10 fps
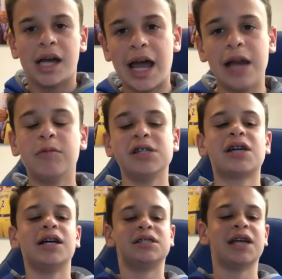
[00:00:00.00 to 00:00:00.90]
Anyways,
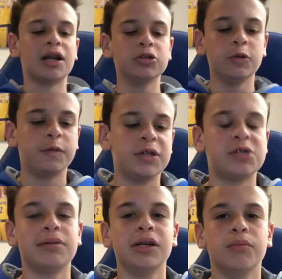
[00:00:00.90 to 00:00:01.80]
guys, that'll do it for this
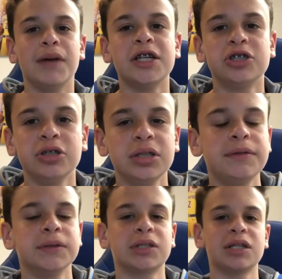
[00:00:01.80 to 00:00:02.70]
video. Make sure you
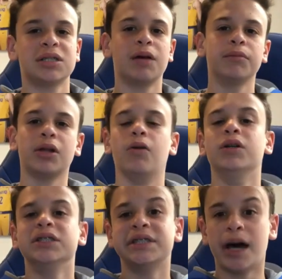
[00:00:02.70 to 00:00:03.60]
leave your thoughts down below.
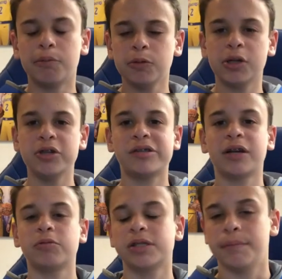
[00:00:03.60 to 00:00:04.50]
Tell me what you
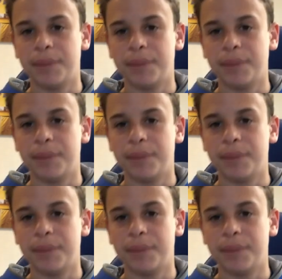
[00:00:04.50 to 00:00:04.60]
think was the